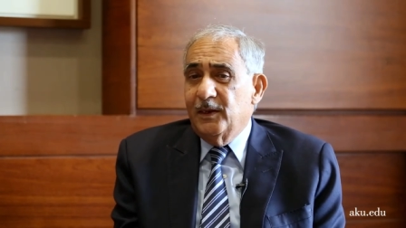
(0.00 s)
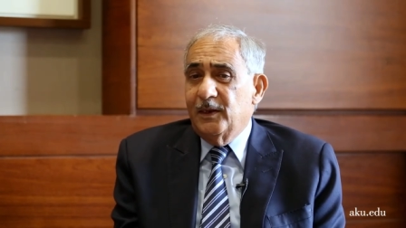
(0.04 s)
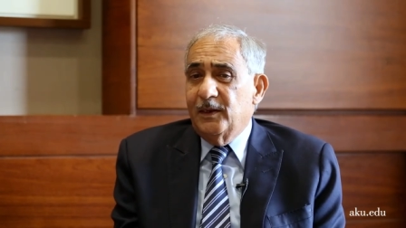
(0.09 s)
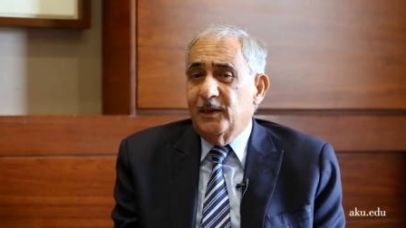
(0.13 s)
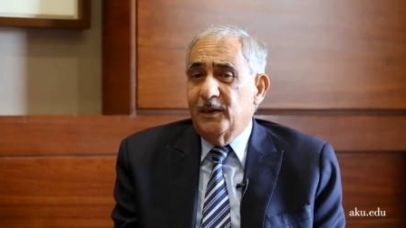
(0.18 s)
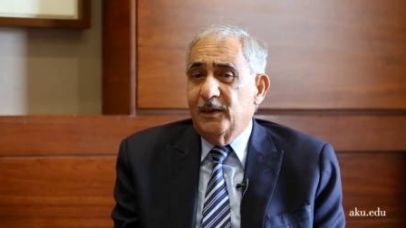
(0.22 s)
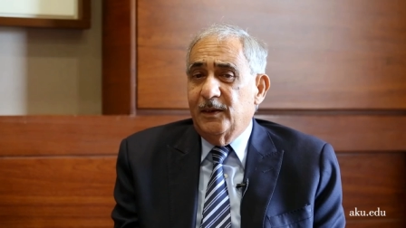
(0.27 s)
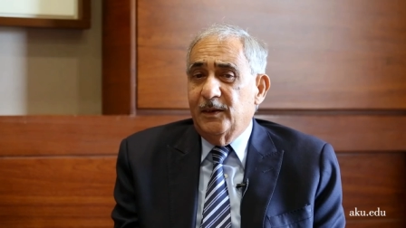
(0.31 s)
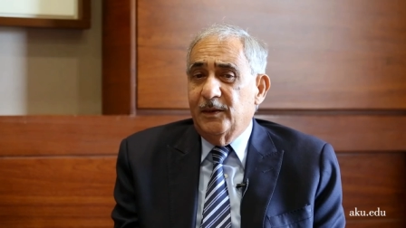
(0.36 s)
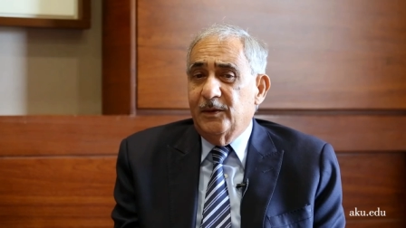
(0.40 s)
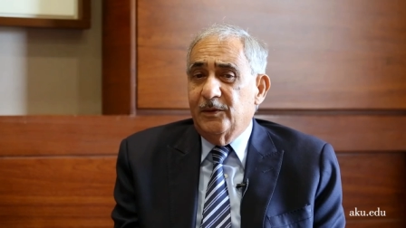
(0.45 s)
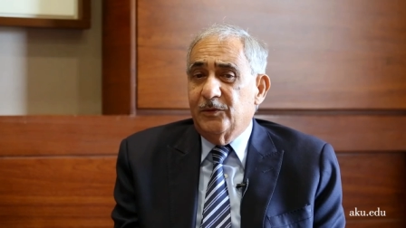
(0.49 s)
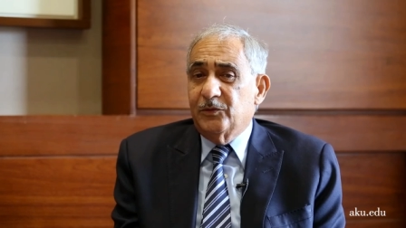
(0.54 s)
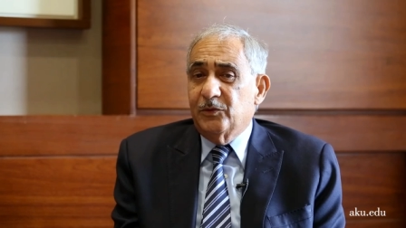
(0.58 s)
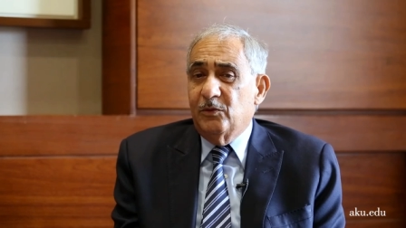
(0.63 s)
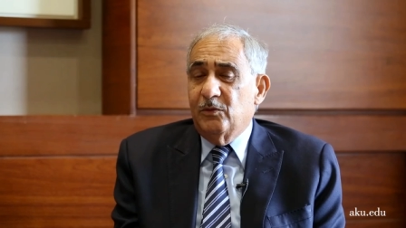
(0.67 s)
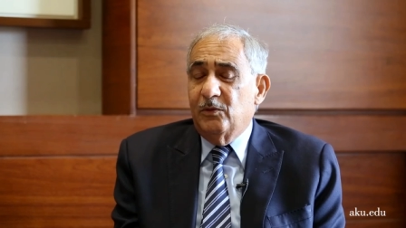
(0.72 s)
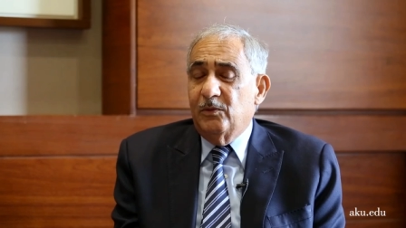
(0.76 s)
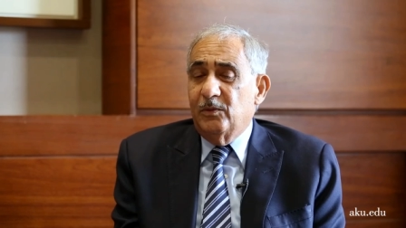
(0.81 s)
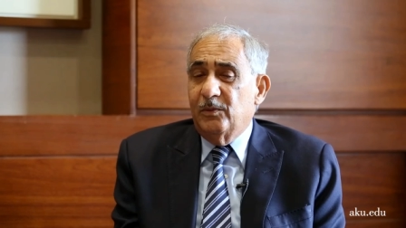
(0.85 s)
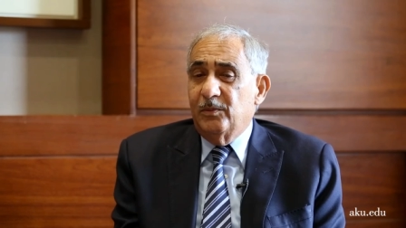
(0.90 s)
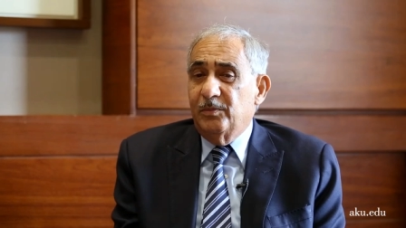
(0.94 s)
And
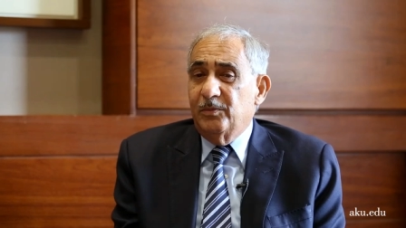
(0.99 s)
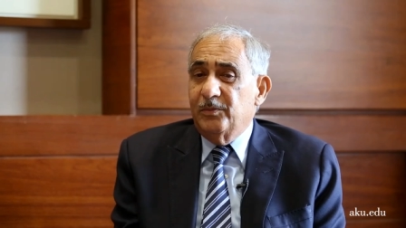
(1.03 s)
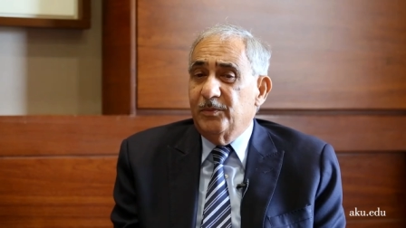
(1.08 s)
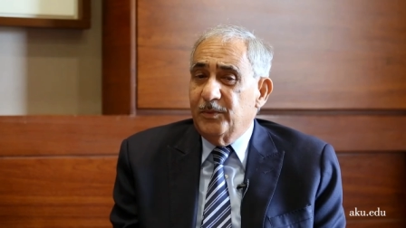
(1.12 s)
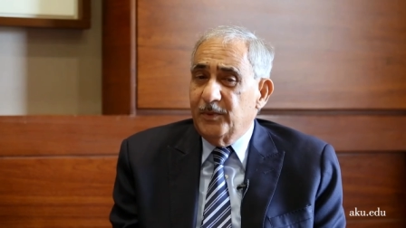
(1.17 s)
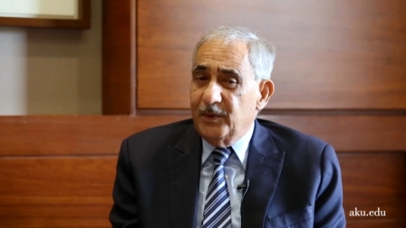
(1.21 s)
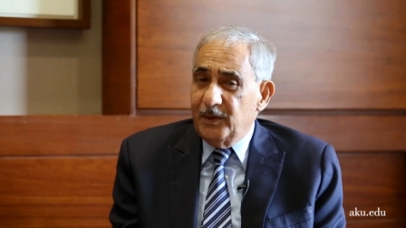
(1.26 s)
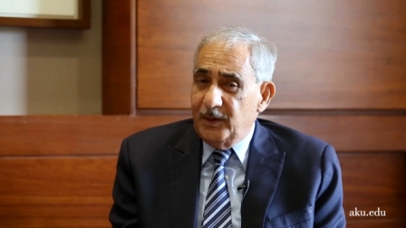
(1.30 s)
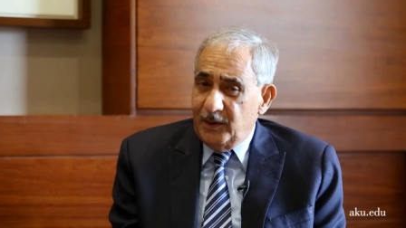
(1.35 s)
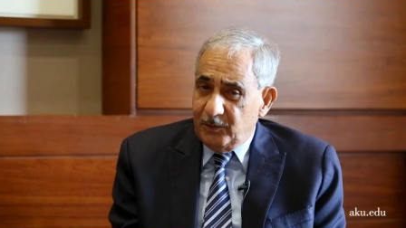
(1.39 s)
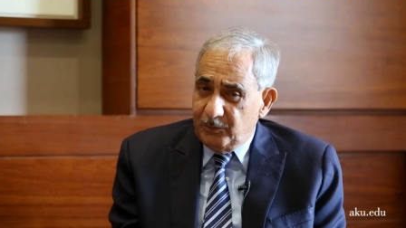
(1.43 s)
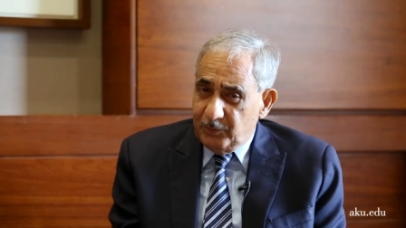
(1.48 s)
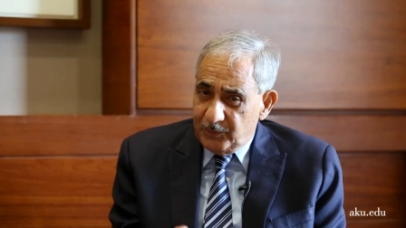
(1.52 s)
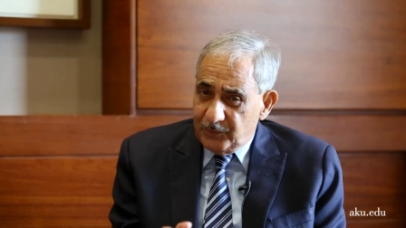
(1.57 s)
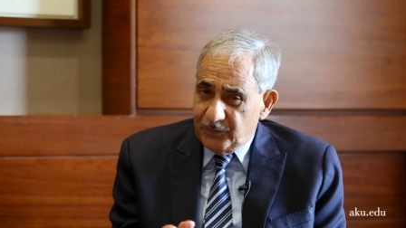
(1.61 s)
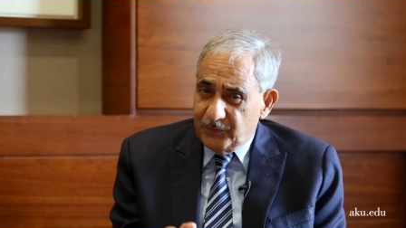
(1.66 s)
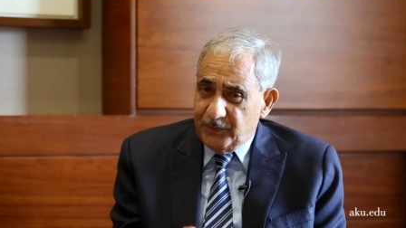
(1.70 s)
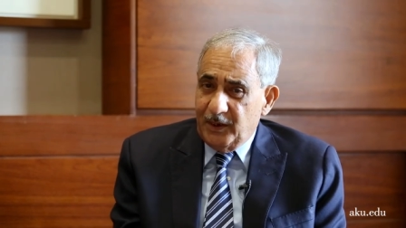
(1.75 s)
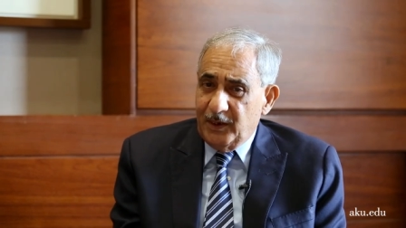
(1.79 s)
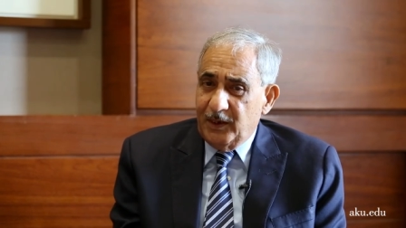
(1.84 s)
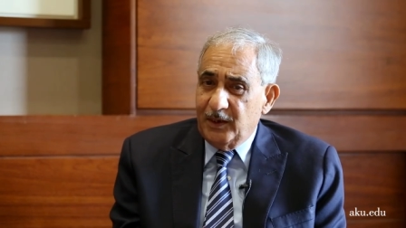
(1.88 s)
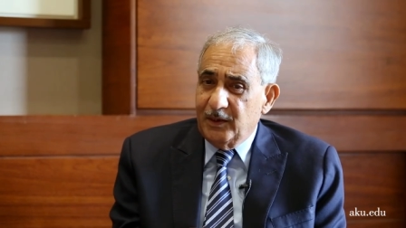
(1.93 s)
so it was
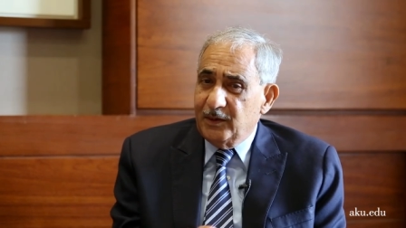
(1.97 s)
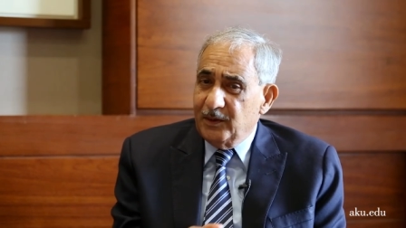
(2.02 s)
there,